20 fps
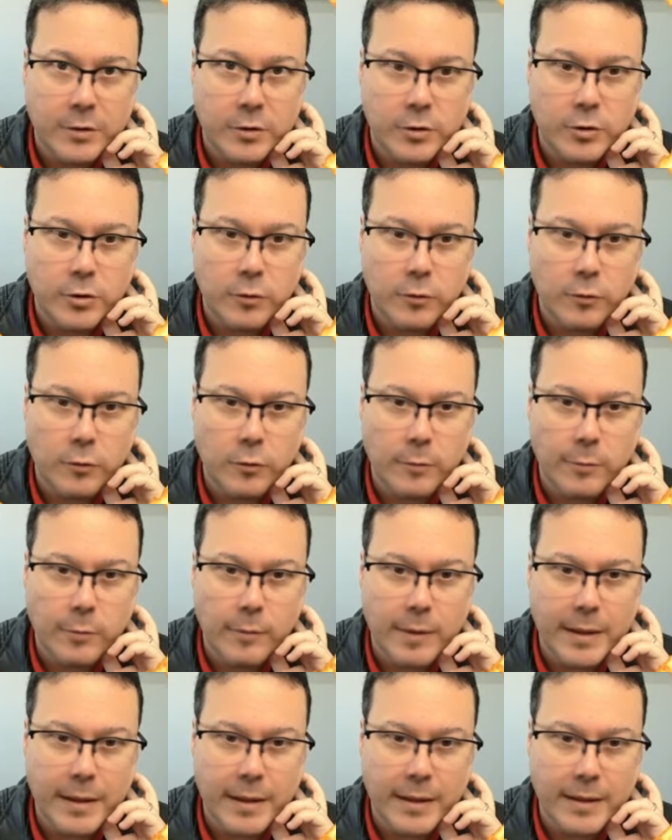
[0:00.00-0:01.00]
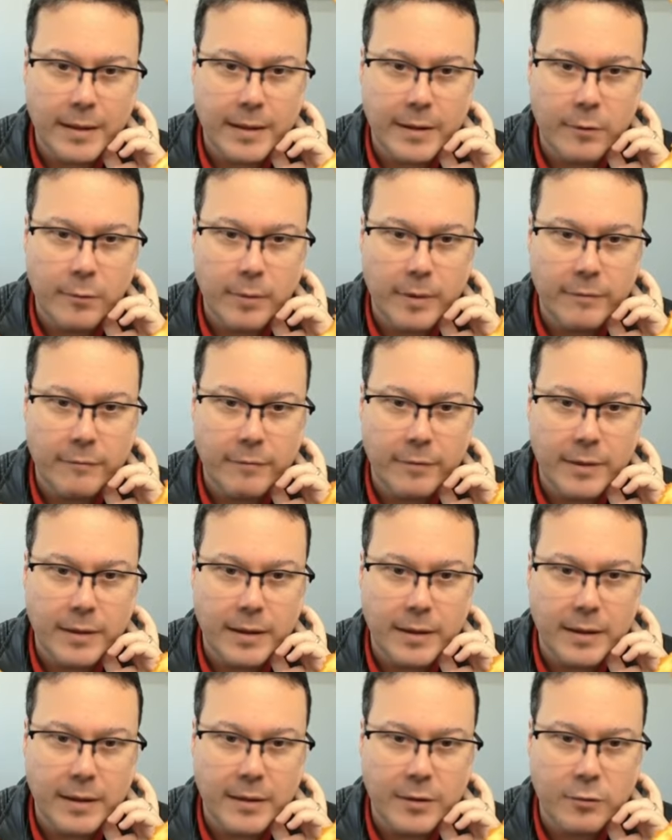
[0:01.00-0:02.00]
Chocobo. We can kill with
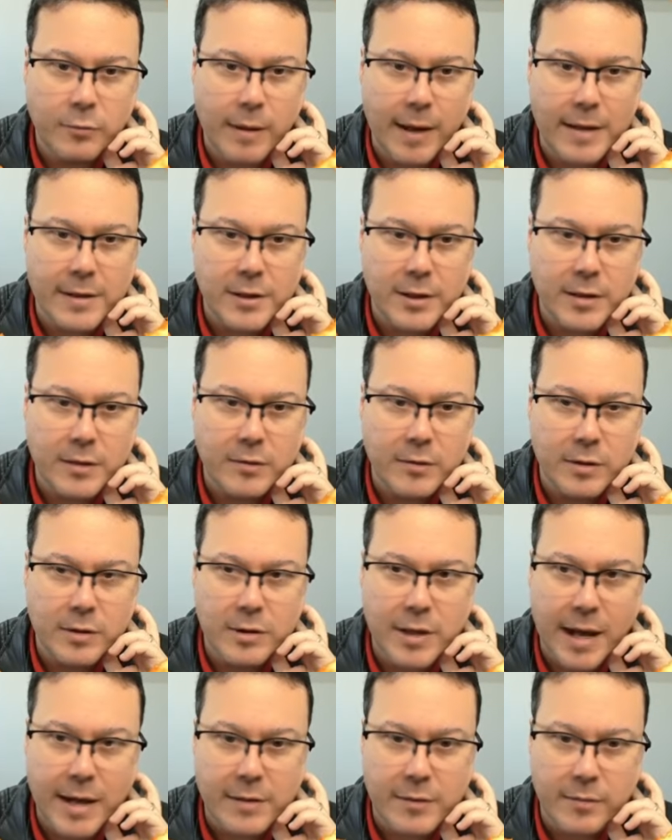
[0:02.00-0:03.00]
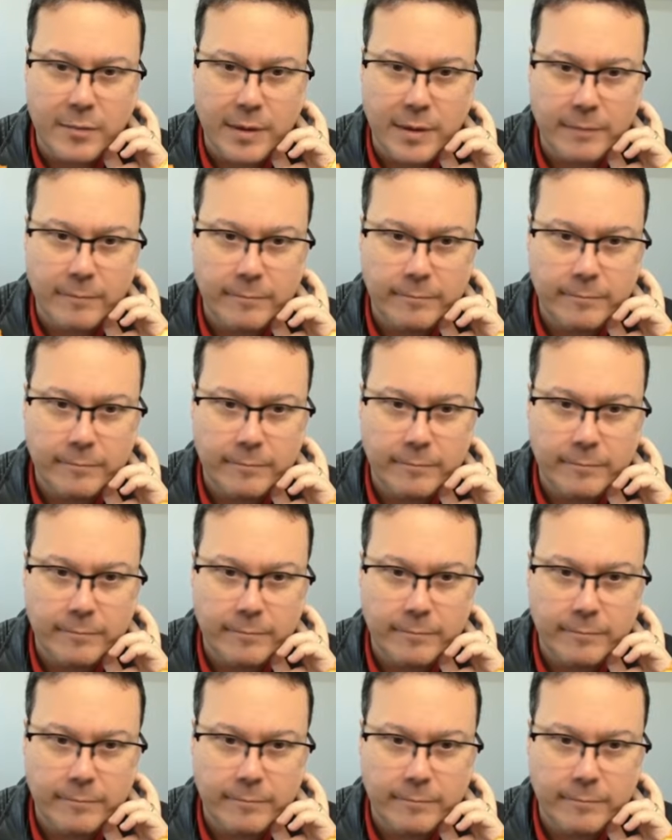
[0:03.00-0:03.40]
the Tragic Trajectory.